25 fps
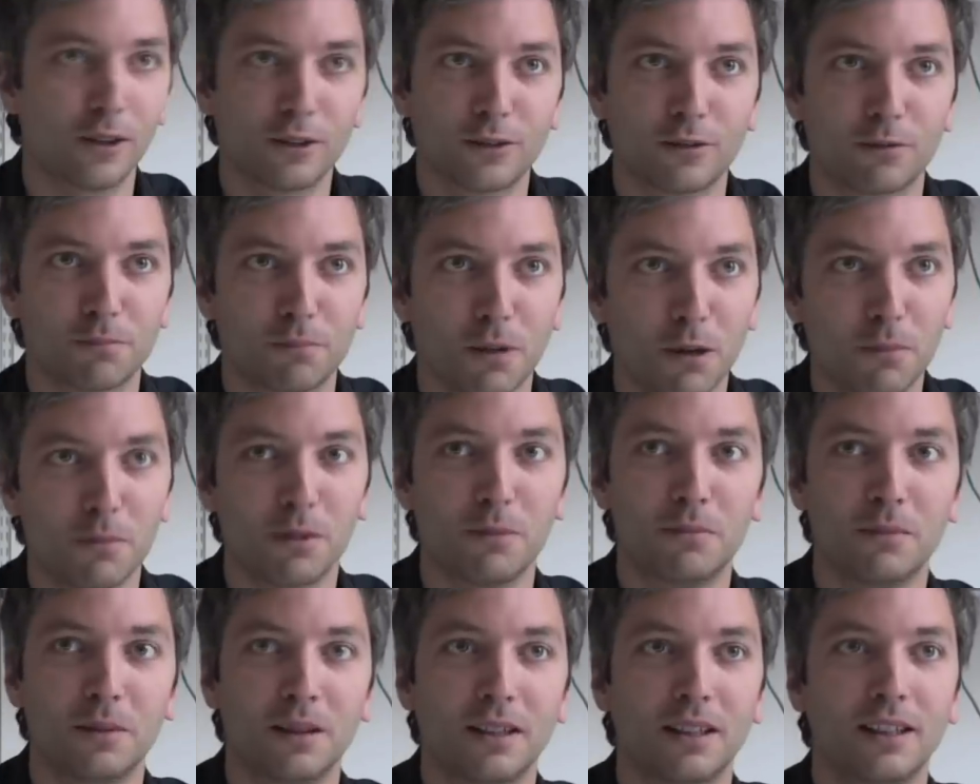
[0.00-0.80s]
lot of
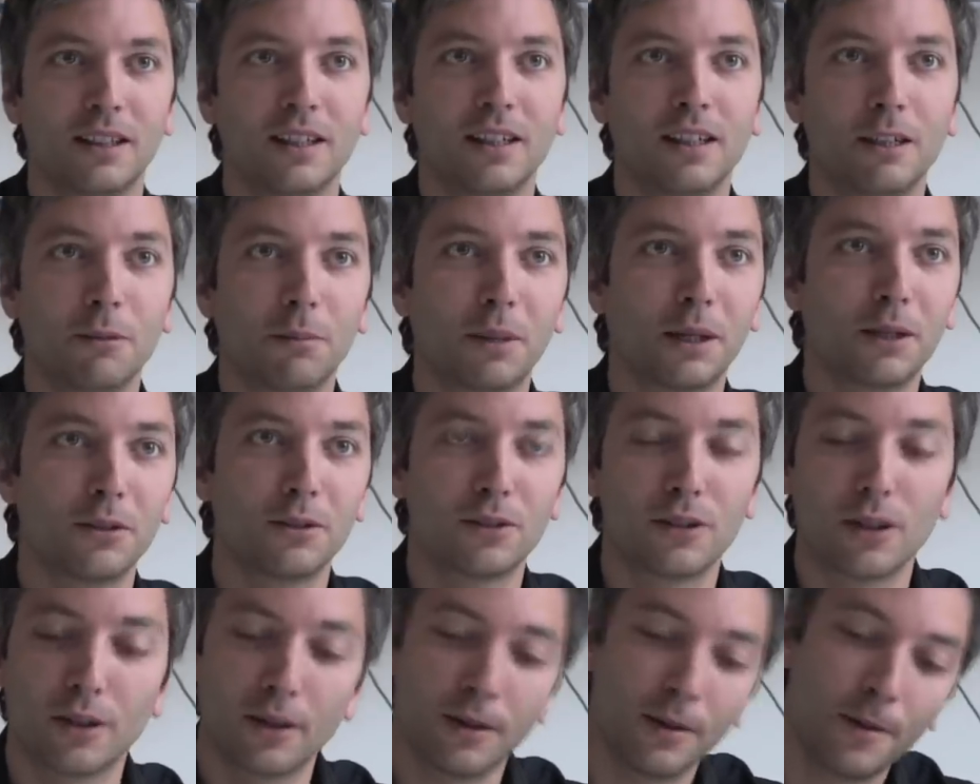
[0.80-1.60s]
problem,
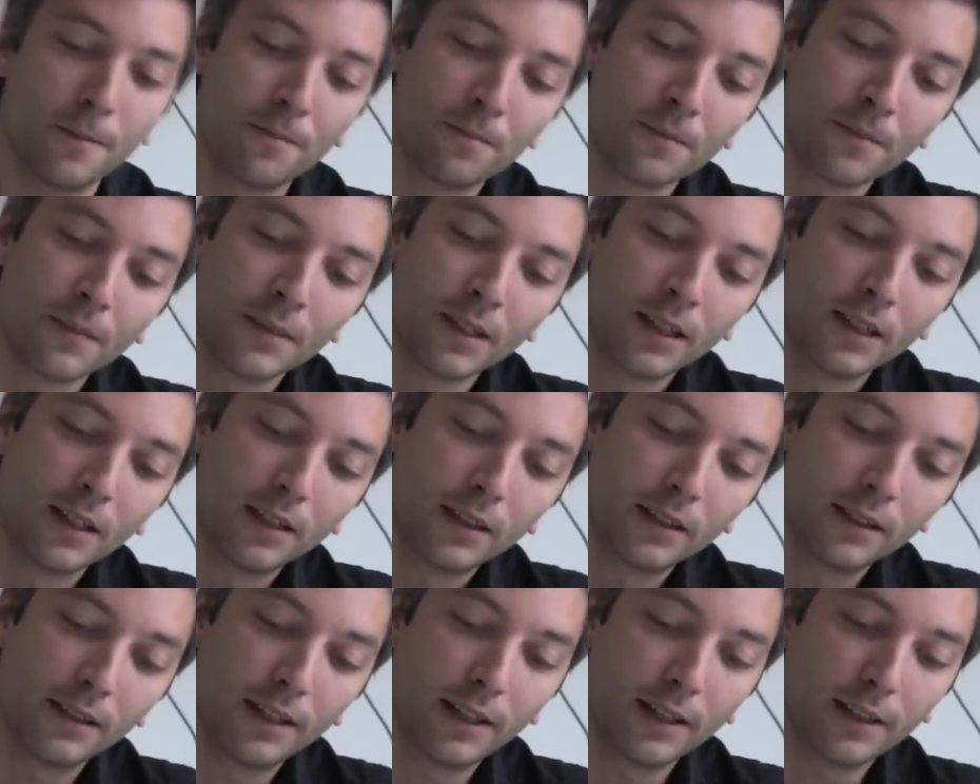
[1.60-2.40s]
because
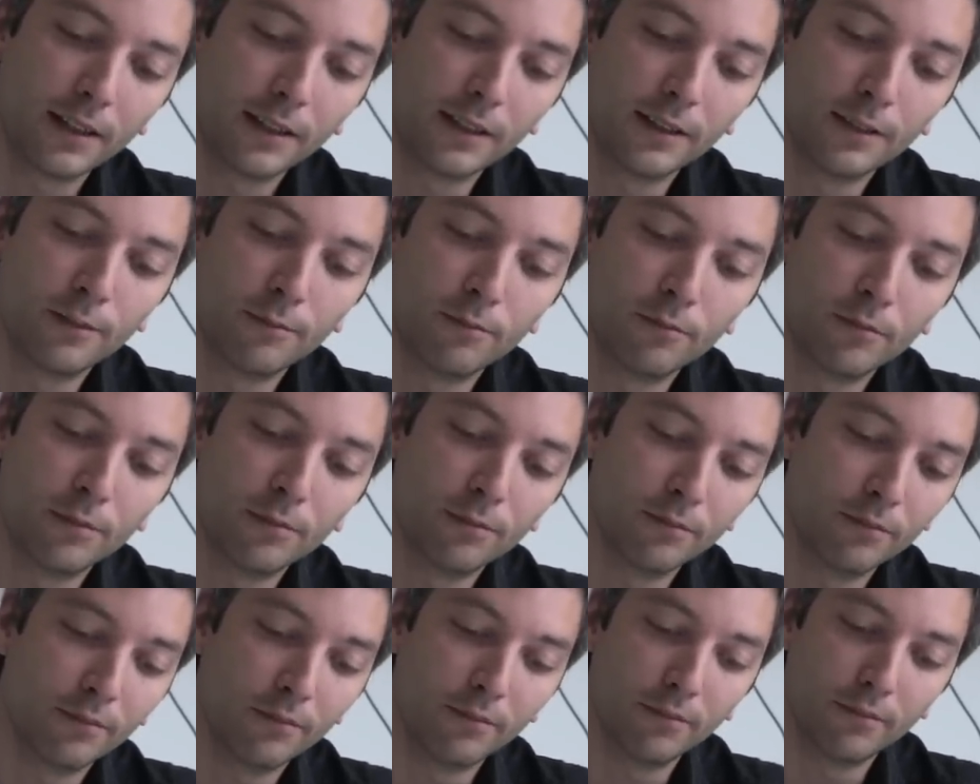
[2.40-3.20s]

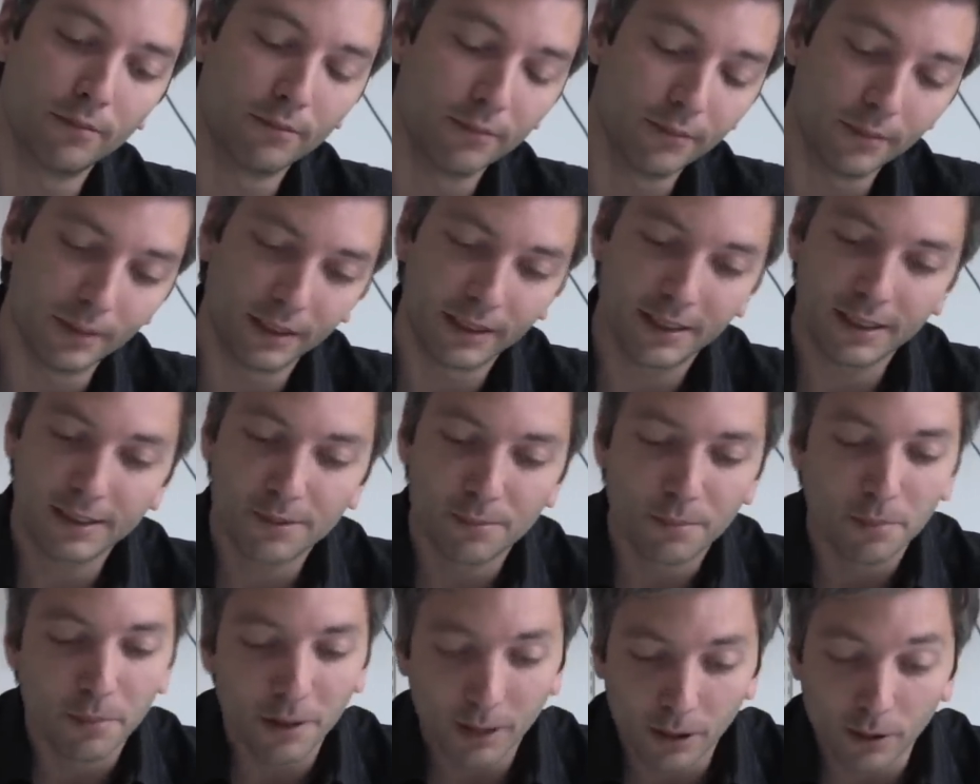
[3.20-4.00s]

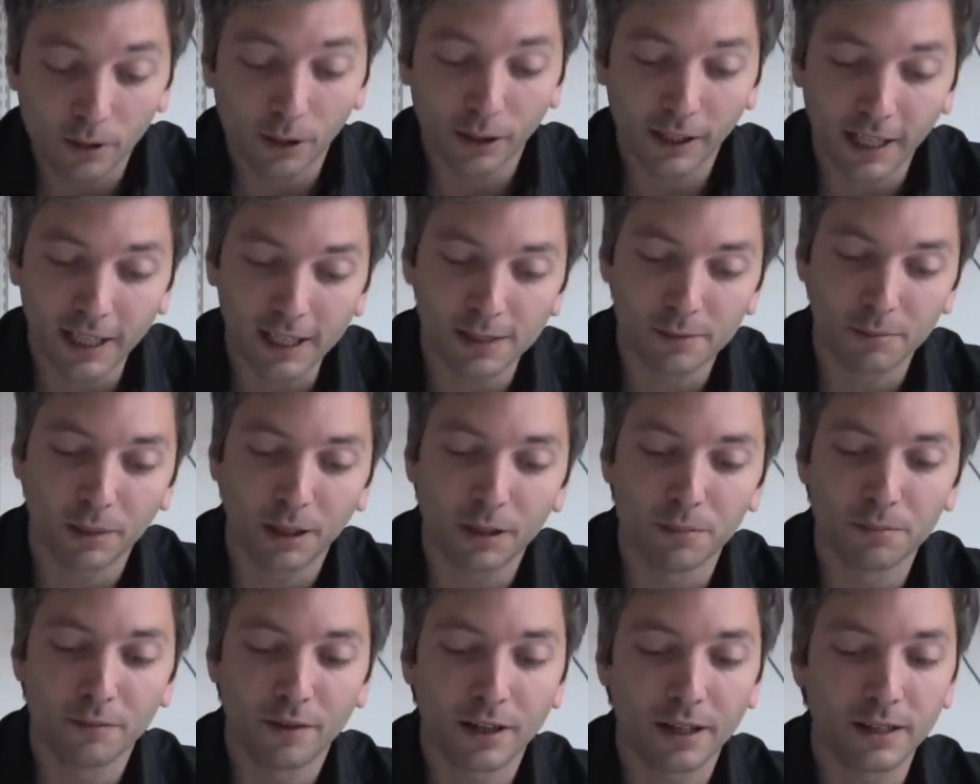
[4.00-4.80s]
again
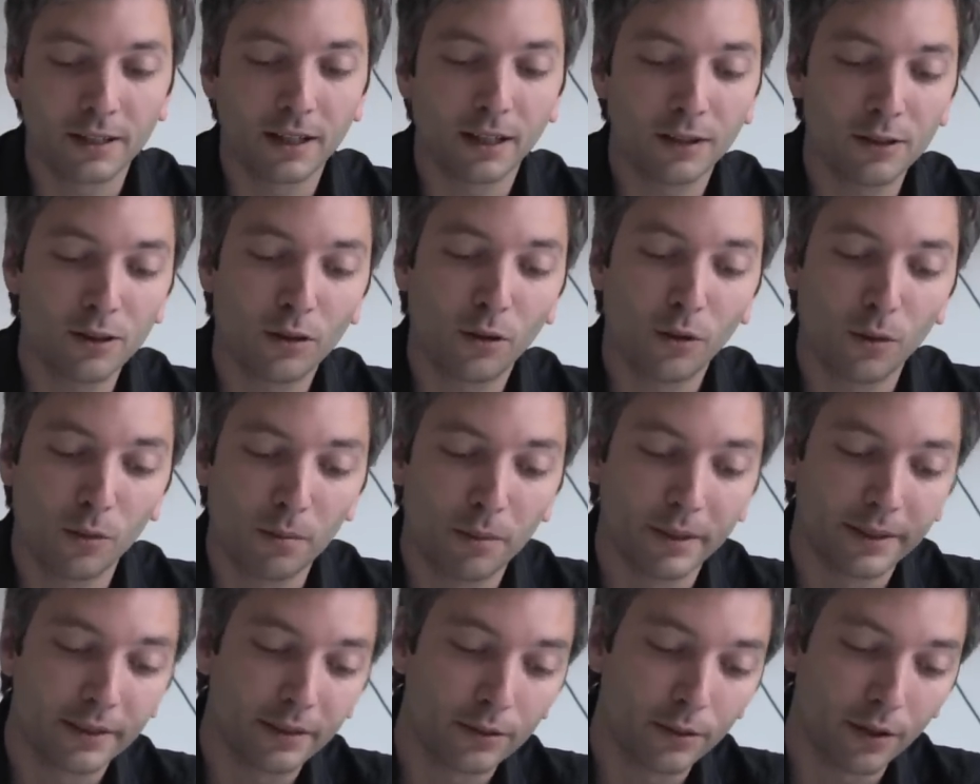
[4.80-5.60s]
become very technical.
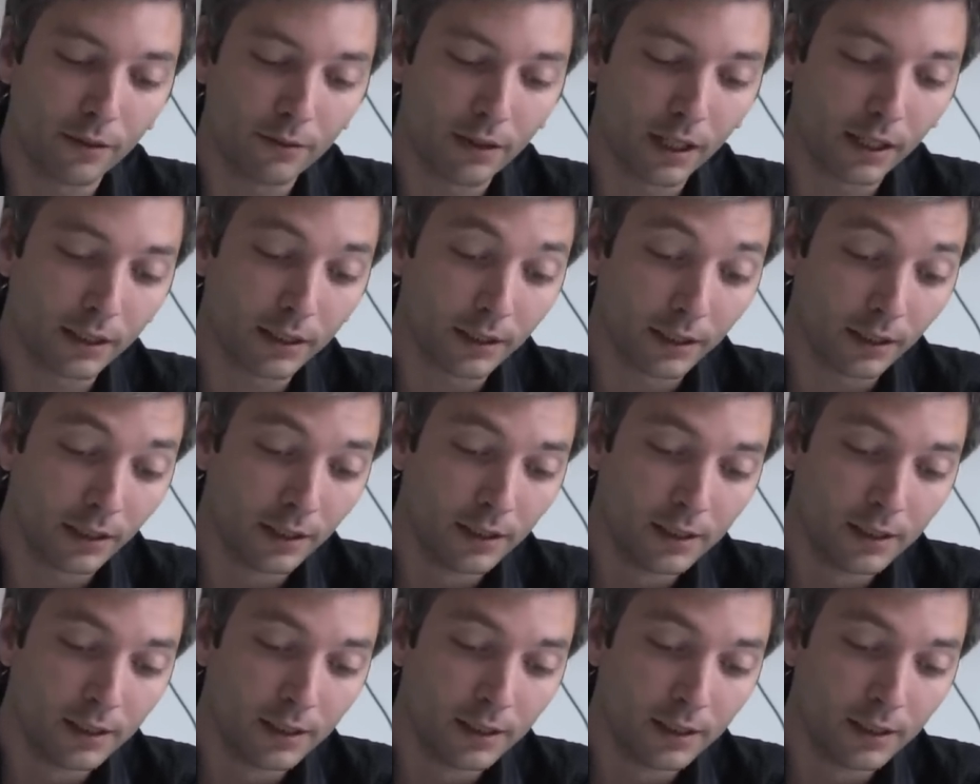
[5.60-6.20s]
But you have like